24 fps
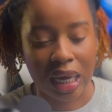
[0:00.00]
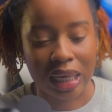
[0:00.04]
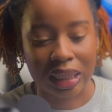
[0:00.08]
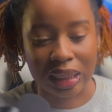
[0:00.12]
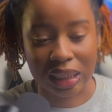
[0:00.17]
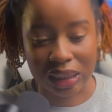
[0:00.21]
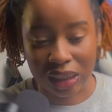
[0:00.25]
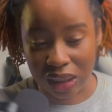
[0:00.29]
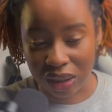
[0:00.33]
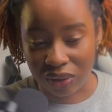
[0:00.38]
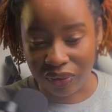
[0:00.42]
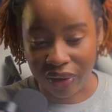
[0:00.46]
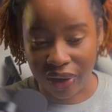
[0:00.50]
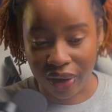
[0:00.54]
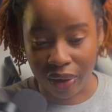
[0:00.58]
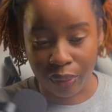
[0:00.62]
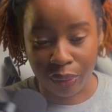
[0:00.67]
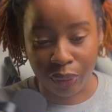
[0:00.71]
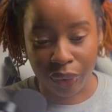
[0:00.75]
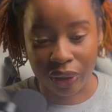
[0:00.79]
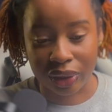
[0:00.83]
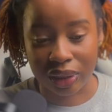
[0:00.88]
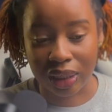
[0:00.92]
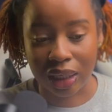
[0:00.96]
This is very
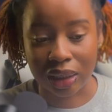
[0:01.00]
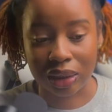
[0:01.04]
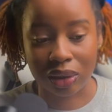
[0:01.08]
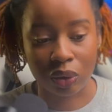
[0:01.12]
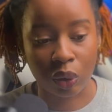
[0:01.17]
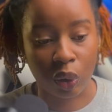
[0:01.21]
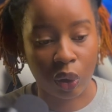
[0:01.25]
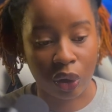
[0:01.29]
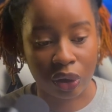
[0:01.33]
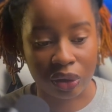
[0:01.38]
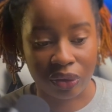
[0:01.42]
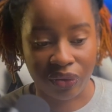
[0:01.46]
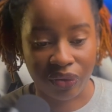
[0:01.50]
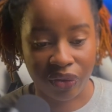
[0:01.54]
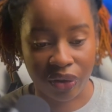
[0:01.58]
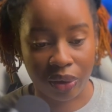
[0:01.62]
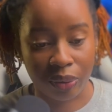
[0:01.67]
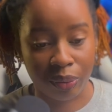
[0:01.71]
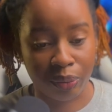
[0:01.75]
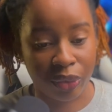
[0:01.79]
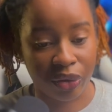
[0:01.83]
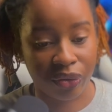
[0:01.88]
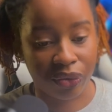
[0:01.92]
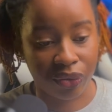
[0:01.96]
important to
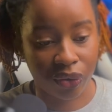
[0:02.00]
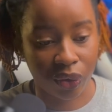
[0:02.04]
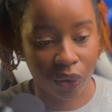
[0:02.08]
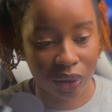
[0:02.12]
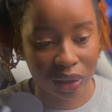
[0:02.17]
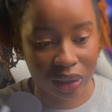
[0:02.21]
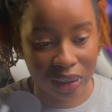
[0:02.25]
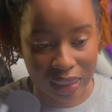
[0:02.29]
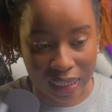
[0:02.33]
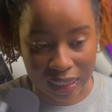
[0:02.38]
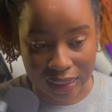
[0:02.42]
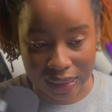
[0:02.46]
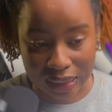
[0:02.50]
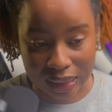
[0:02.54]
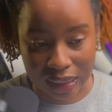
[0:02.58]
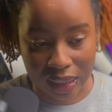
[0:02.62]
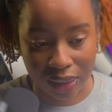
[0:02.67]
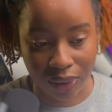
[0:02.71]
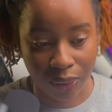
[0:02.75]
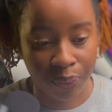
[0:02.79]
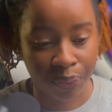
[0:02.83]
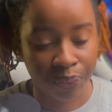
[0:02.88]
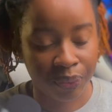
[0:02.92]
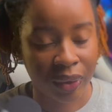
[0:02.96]
confirm before
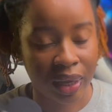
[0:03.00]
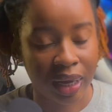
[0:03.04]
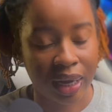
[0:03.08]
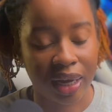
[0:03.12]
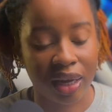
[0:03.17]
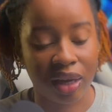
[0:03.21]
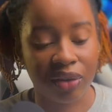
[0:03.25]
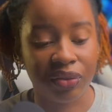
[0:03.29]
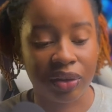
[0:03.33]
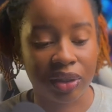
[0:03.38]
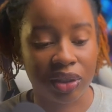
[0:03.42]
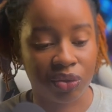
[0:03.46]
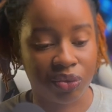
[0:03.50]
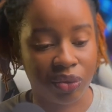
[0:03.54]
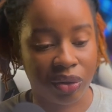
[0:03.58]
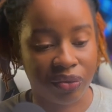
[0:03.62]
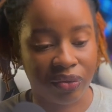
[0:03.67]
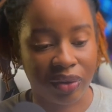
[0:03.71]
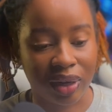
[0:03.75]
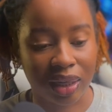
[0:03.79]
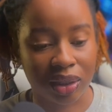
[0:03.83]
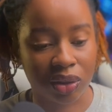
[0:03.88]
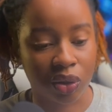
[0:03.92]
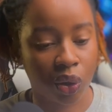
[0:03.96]
starting. If it's
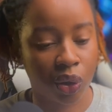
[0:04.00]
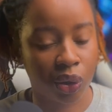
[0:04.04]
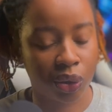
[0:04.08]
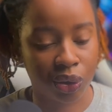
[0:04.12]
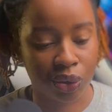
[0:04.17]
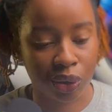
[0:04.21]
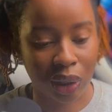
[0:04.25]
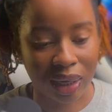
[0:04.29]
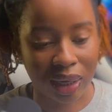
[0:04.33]
reverse, all you